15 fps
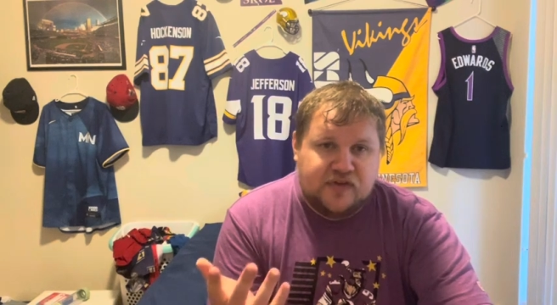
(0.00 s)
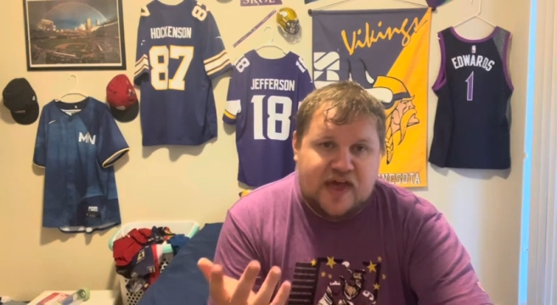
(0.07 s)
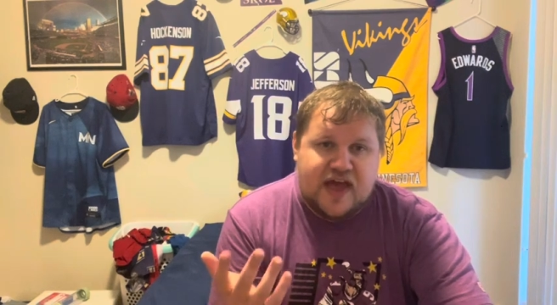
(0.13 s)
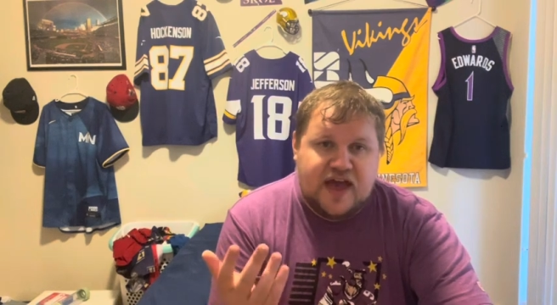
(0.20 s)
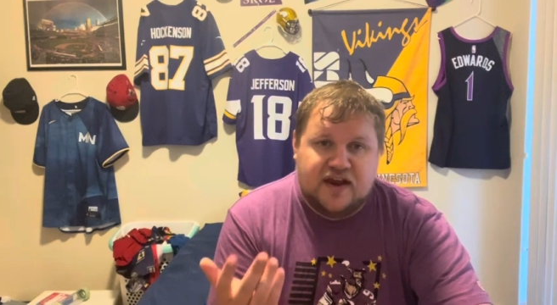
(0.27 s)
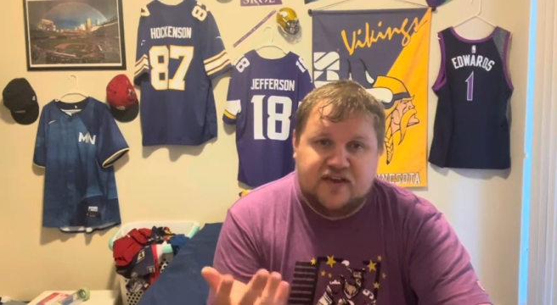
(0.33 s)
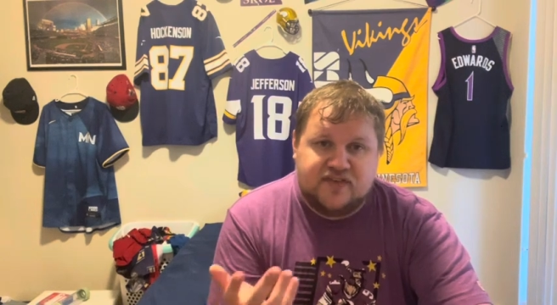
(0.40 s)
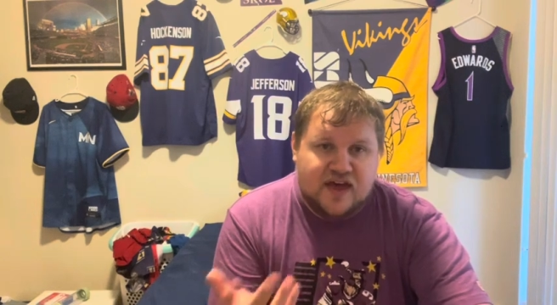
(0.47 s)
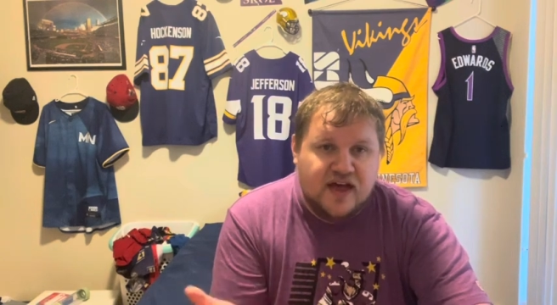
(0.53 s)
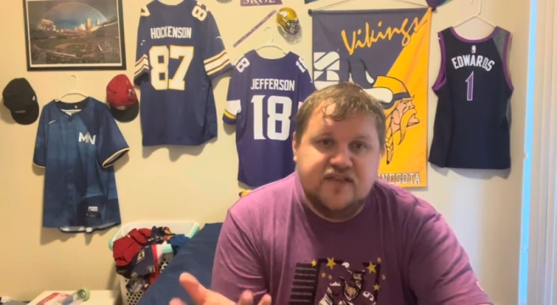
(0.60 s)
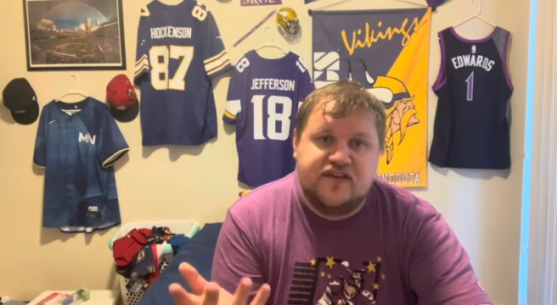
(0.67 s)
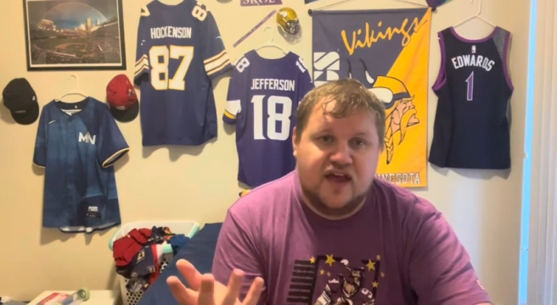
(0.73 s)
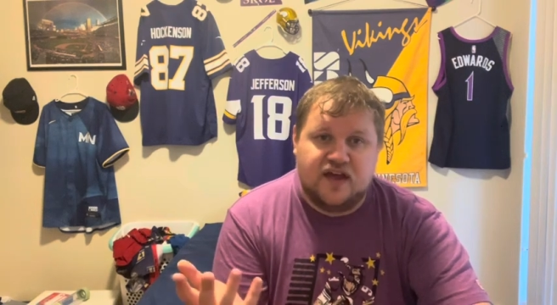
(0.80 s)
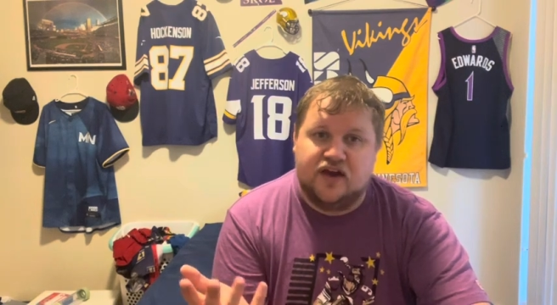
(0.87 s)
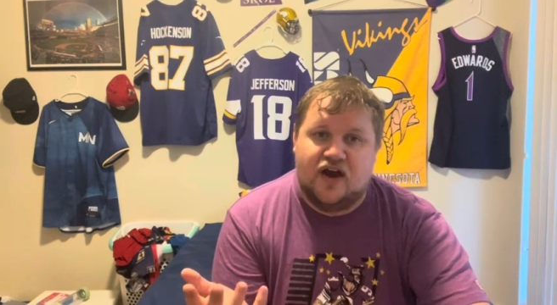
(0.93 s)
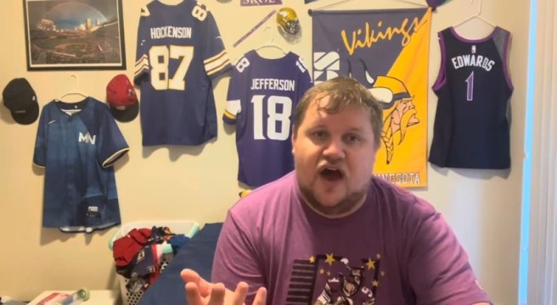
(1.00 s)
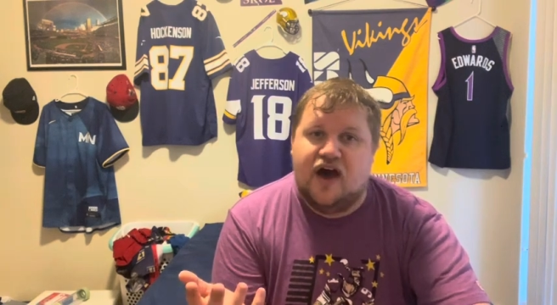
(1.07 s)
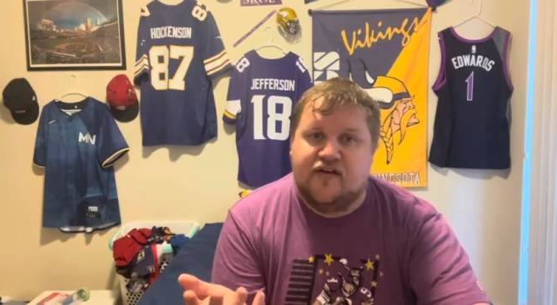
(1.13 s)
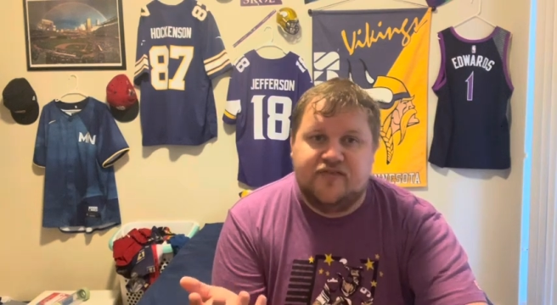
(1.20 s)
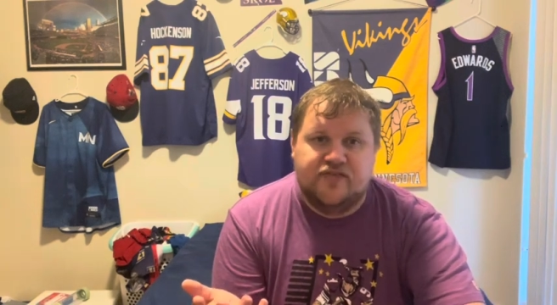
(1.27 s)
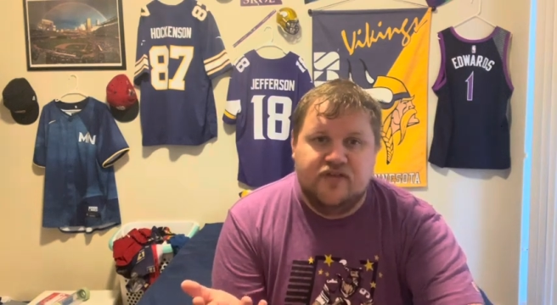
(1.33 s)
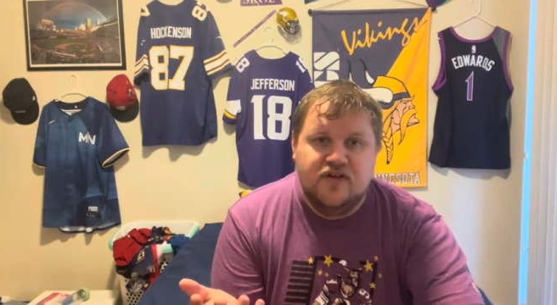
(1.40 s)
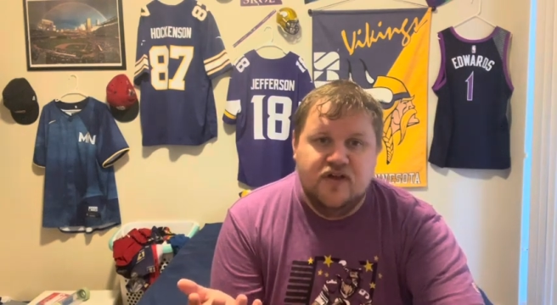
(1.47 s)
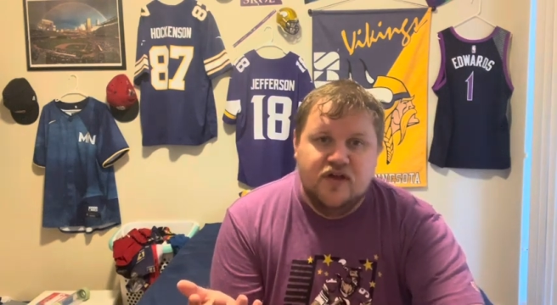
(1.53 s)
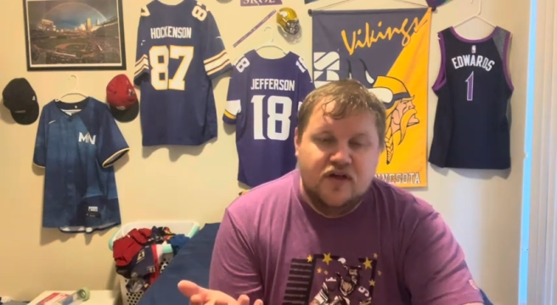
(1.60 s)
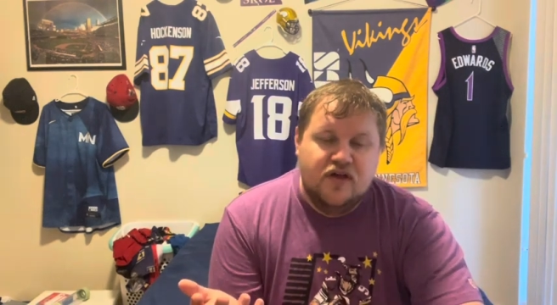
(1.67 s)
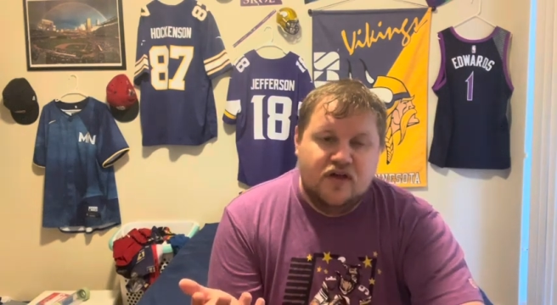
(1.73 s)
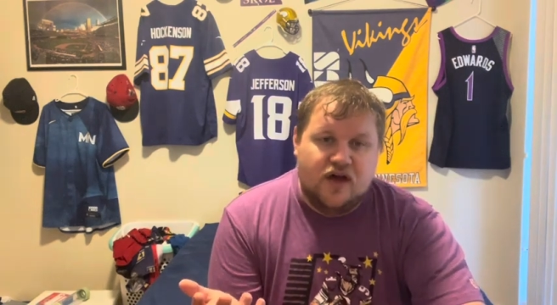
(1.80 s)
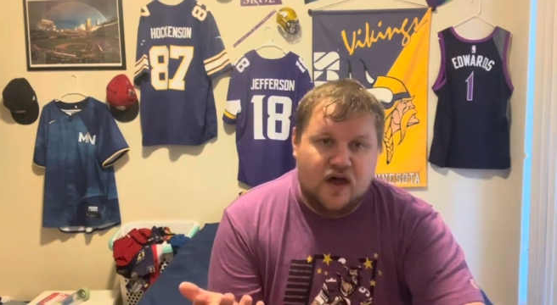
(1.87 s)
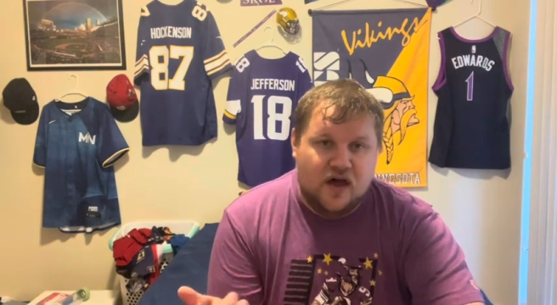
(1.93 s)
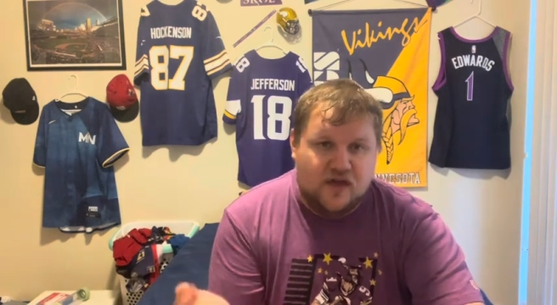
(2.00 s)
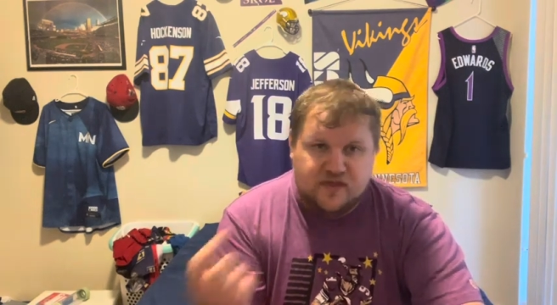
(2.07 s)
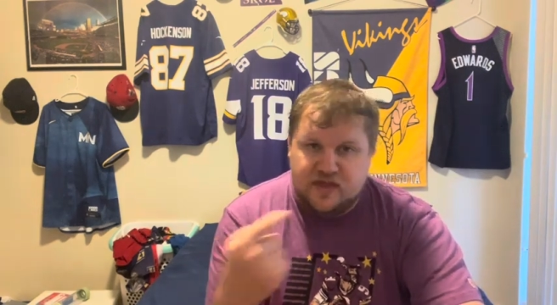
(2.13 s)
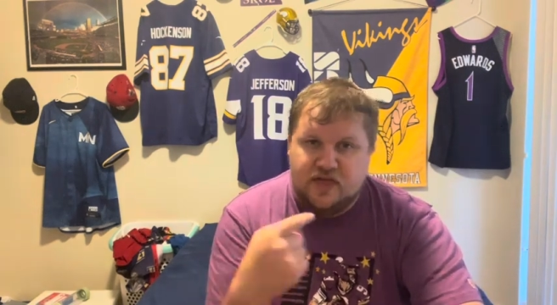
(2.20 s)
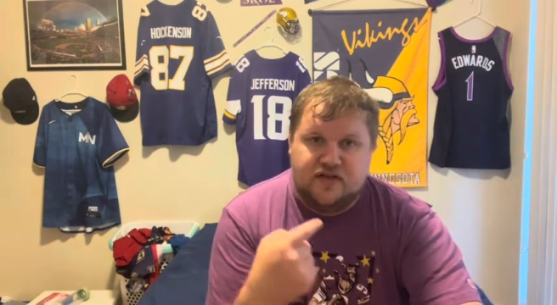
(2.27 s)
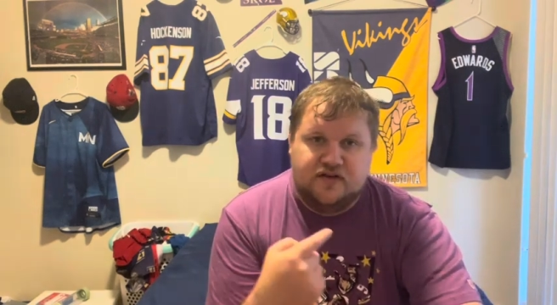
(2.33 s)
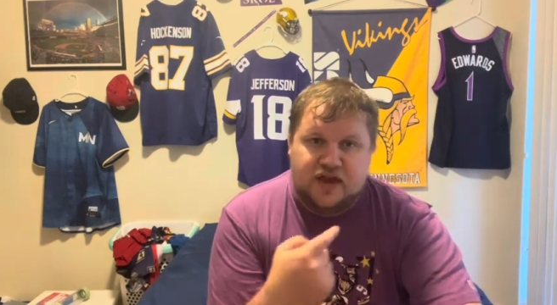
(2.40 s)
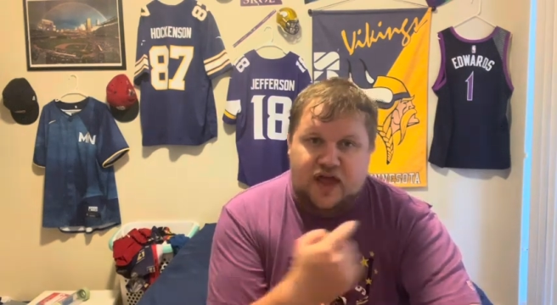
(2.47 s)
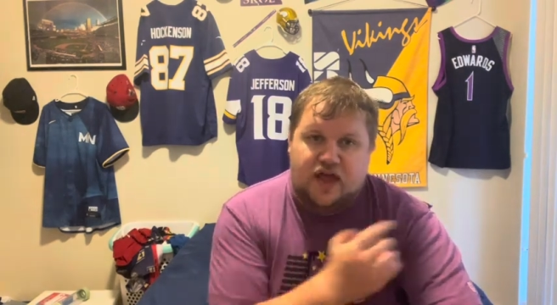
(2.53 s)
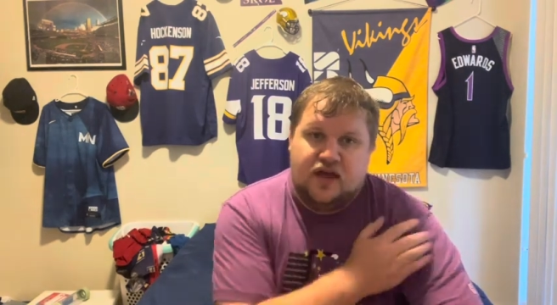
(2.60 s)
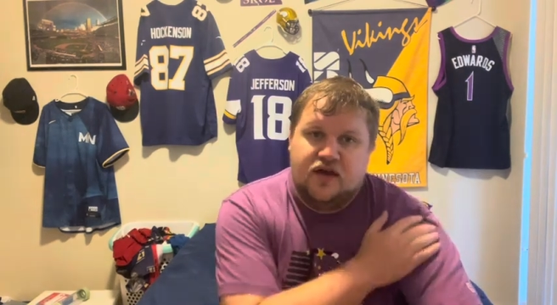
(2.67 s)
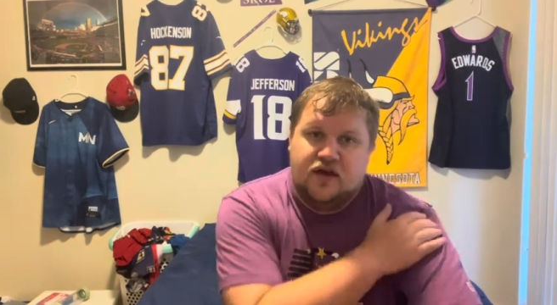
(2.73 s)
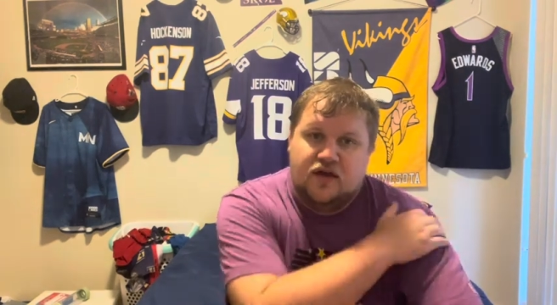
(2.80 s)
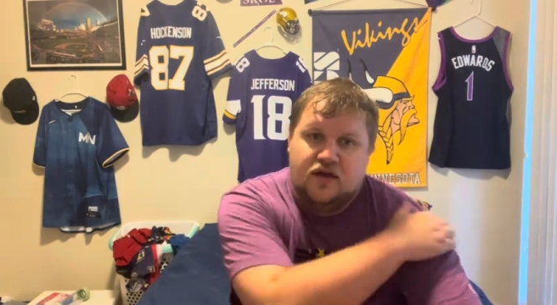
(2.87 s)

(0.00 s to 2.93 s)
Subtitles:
had his head taken off the other day.